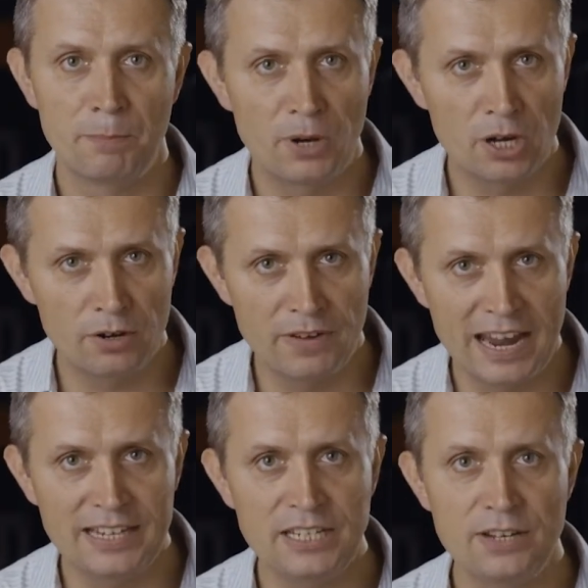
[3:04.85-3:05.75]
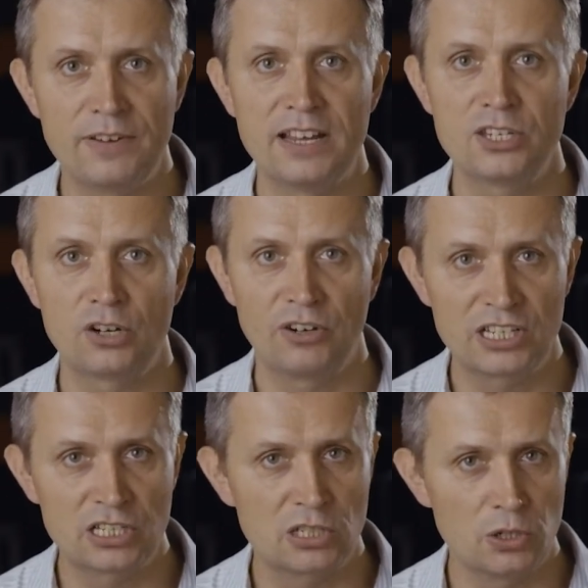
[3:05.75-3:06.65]
Part of any event are
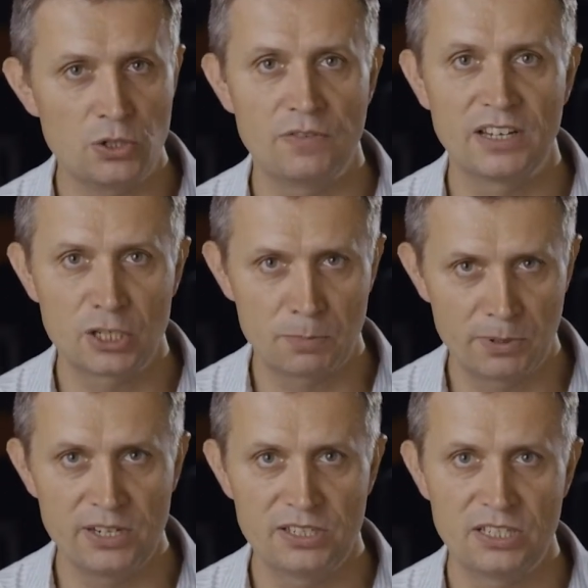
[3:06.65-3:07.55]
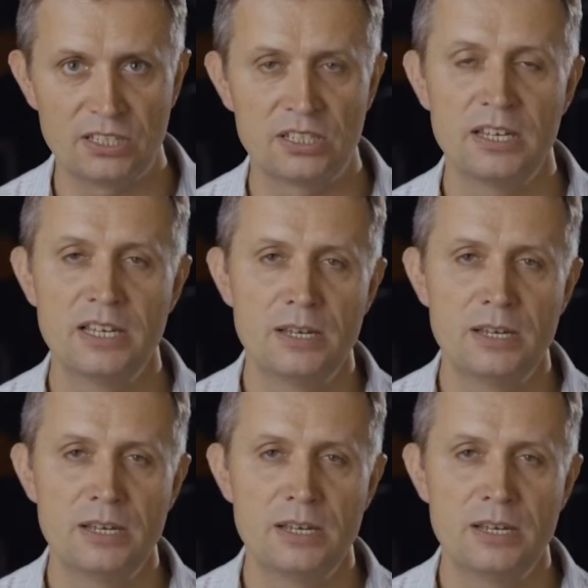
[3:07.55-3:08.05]
exclusive experiences.